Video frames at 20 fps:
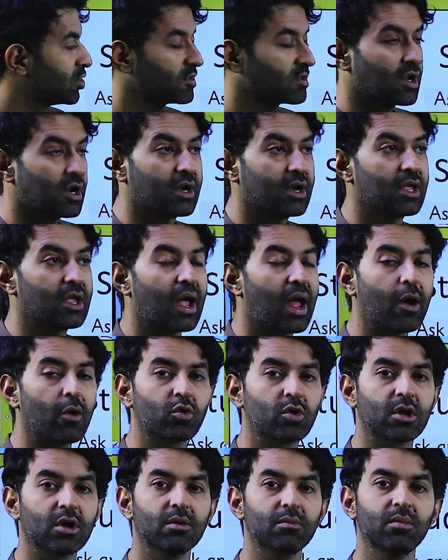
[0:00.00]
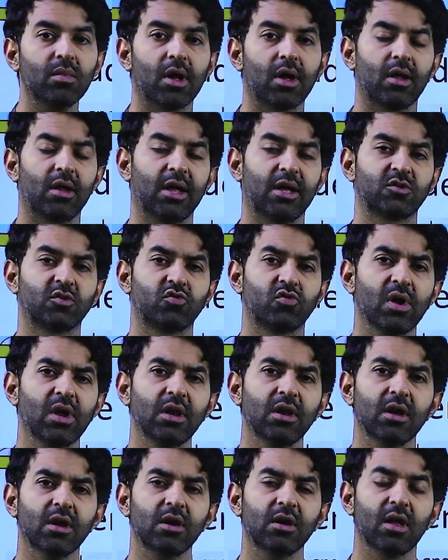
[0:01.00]
learning outcome. Let's read
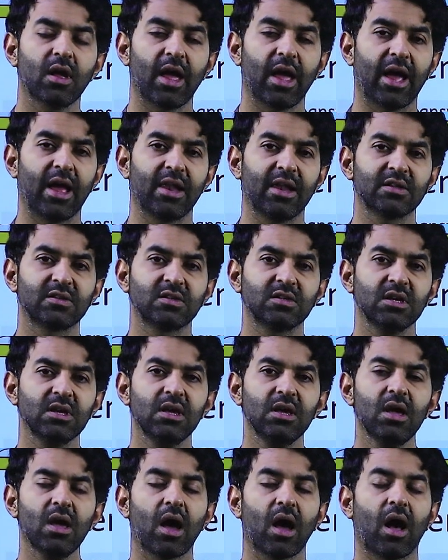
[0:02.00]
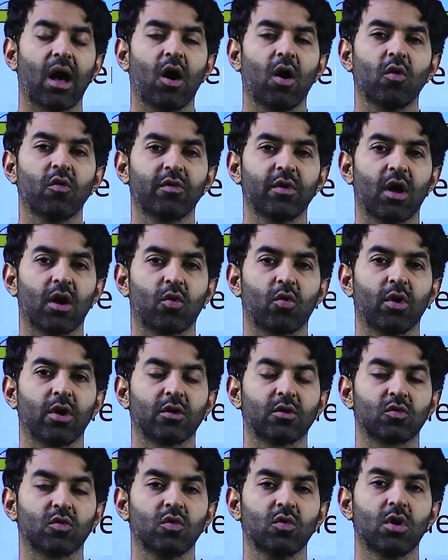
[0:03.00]
it and let's see how we are going
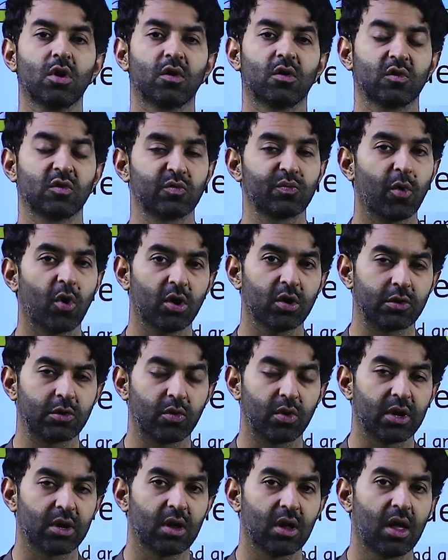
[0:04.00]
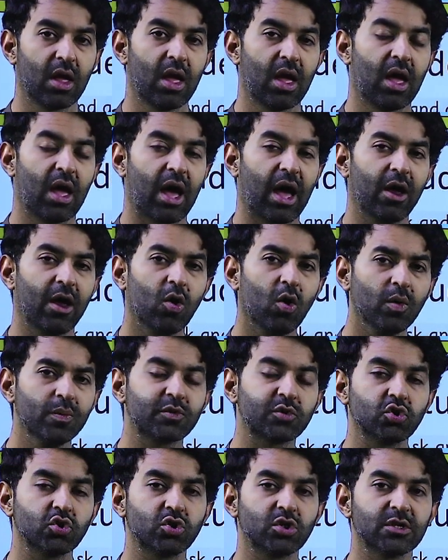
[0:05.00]
to respond to it. I hope,
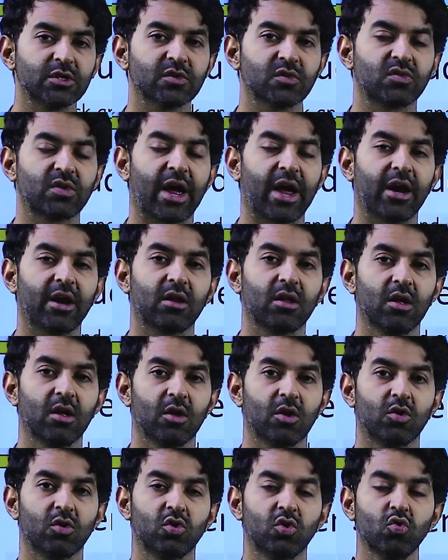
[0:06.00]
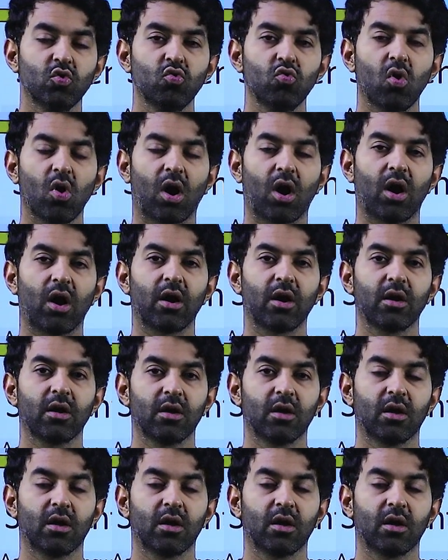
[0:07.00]
students, that you are